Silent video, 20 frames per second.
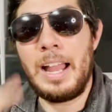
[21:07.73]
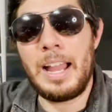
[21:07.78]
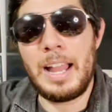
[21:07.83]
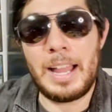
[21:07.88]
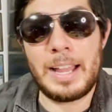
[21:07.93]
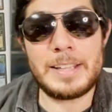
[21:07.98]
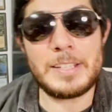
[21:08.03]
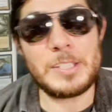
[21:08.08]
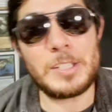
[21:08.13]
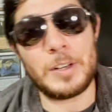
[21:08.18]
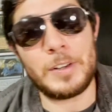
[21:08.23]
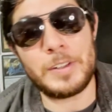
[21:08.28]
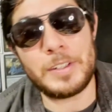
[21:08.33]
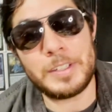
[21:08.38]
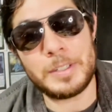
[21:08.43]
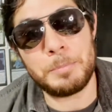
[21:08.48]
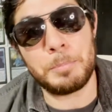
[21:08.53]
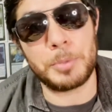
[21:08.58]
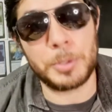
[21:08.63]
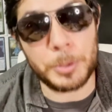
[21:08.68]
I
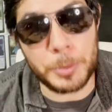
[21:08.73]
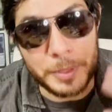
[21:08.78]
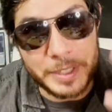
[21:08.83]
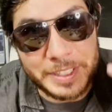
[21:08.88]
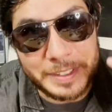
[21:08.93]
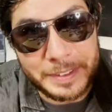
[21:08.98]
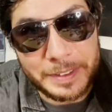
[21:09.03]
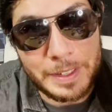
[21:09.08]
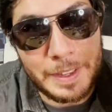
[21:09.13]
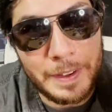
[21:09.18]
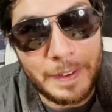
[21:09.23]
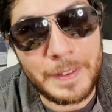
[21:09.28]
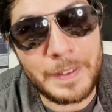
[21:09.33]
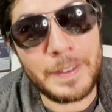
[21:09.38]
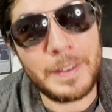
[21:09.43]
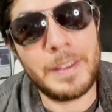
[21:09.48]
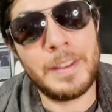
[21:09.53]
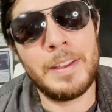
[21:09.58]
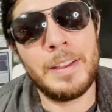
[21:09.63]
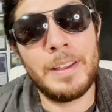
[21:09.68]
started brewing
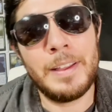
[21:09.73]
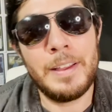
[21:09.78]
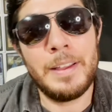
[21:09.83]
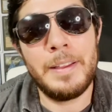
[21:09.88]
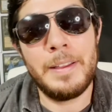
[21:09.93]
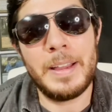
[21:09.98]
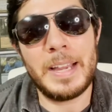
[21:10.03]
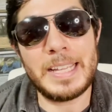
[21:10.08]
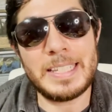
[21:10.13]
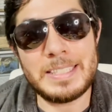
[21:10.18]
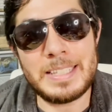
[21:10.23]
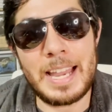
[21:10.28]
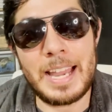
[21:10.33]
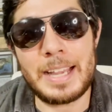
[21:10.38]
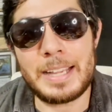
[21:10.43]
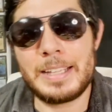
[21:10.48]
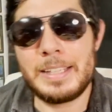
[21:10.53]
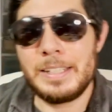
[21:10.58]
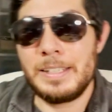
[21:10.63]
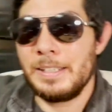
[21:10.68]
a
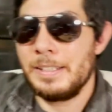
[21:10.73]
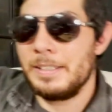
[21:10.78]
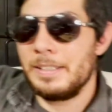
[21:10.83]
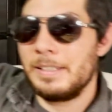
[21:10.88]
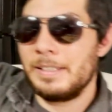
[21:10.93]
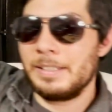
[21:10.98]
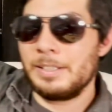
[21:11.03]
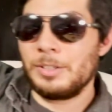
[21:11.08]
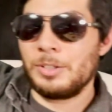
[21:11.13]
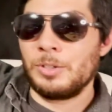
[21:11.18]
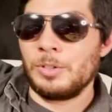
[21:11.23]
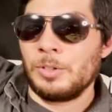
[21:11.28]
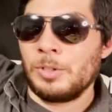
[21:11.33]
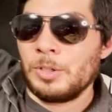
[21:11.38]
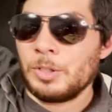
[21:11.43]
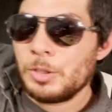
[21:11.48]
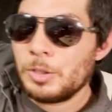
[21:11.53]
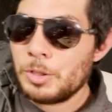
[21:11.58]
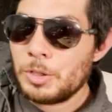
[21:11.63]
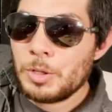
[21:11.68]
deck
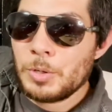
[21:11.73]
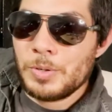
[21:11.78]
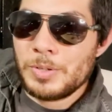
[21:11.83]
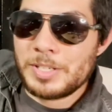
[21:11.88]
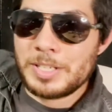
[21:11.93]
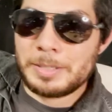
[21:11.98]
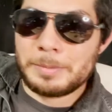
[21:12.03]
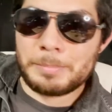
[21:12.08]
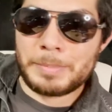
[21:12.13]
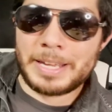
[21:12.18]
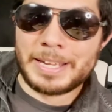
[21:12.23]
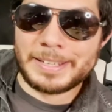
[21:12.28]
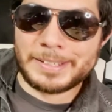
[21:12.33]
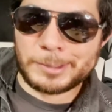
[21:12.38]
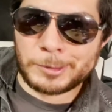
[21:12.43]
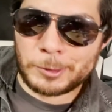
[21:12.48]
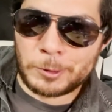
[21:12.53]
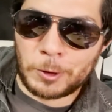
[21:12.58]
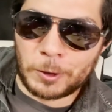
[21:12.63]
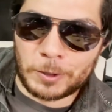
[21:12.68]
using
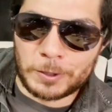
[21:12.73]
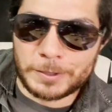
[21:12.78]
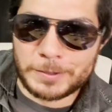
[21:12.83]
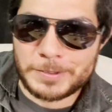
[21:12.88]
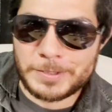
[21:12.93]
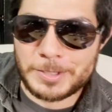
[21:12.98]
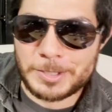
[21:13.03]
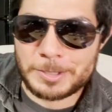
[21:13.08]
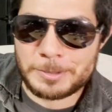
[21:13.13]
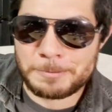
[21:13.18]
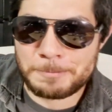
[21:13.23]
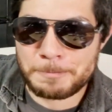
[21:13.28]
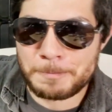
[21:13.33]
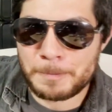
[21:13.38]
banned cards.